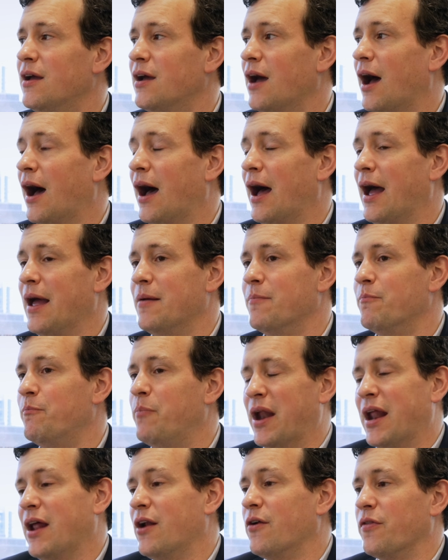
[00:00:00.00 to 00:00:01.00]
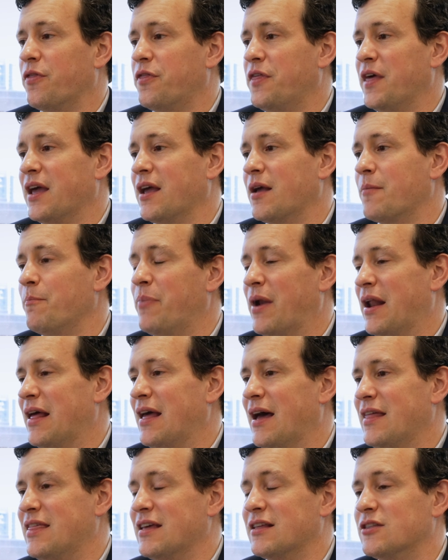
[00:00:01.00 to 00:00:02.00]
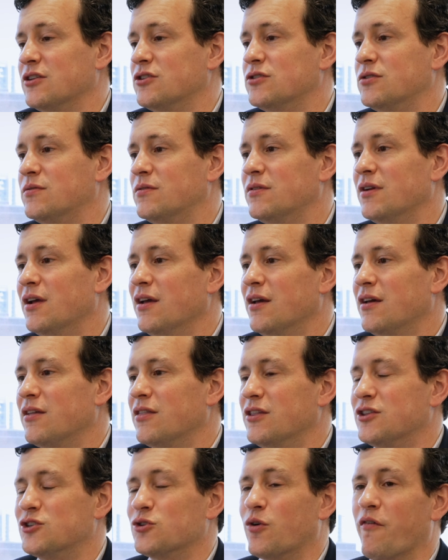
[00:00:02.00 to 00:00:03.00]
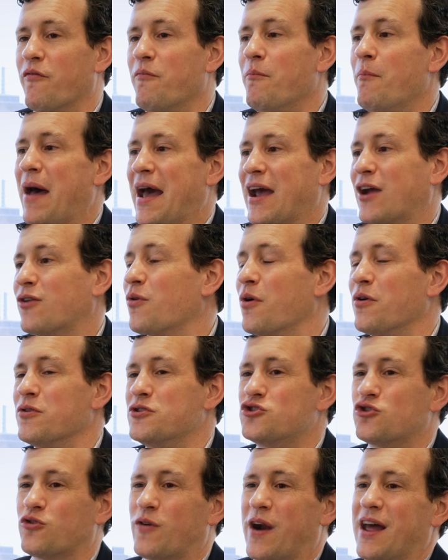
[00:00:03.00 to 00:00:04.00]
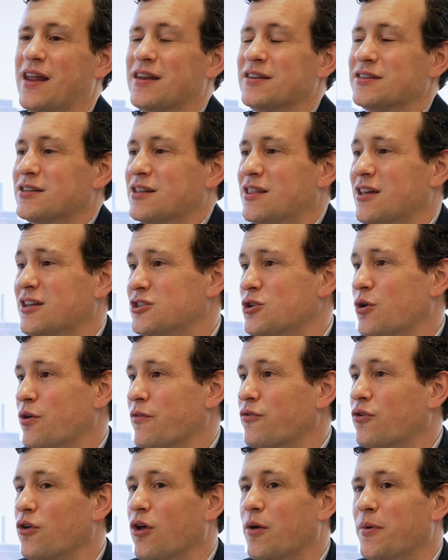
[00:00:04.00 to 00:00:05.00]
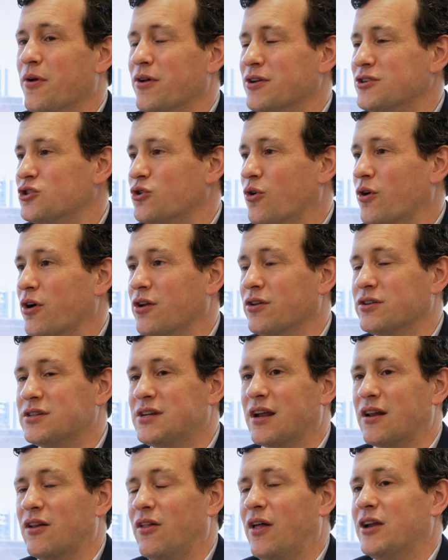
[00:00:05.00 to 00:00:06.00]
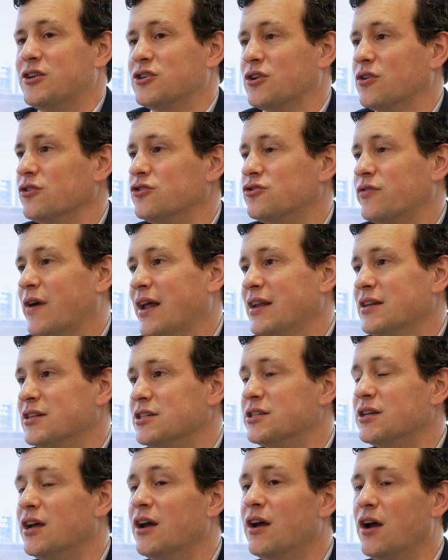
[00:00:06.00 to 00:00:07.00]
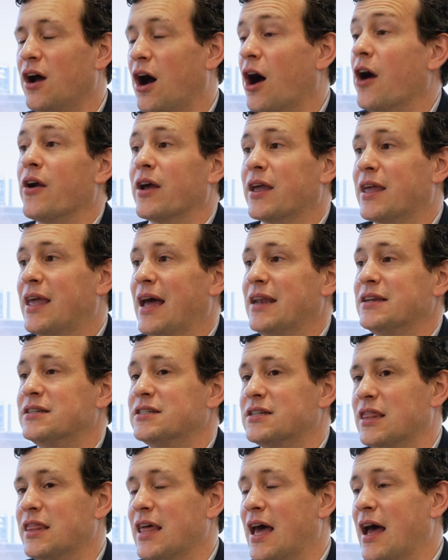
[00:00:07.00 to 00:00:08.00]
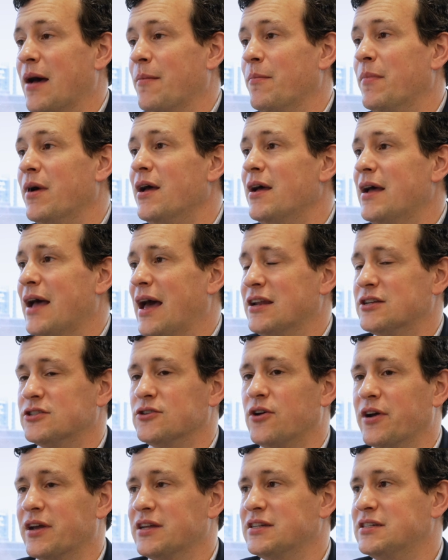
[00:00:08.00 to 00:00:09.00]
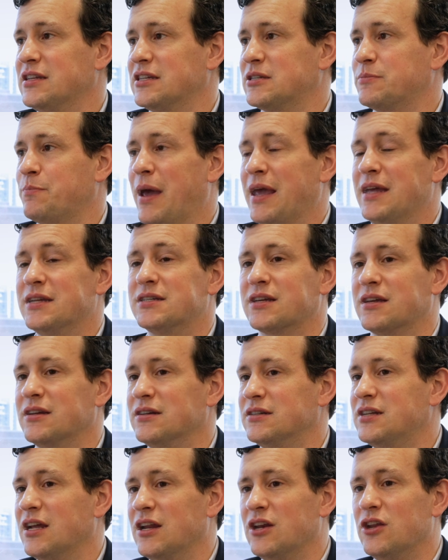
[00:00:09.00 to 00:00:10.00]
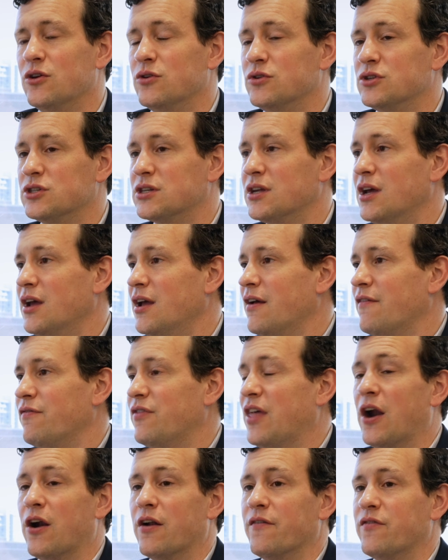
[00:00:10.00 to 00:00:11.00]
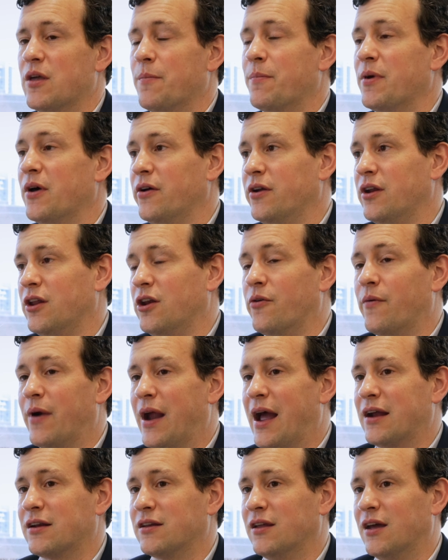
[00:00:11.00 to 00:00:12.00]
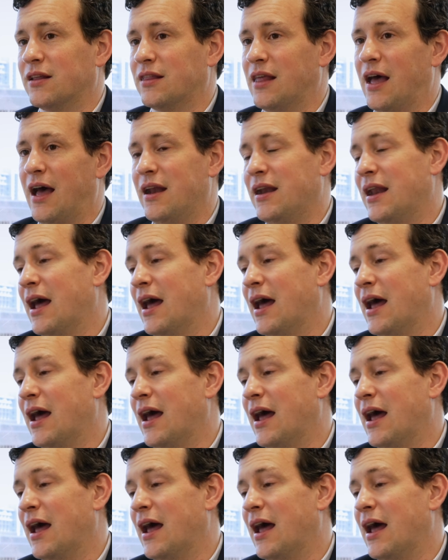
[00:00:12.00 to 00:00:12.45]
But I think that the sort of macro trends, the sort of global historical technological trends, are against them. And as long as this pace continues, they don't have the ability to react like that.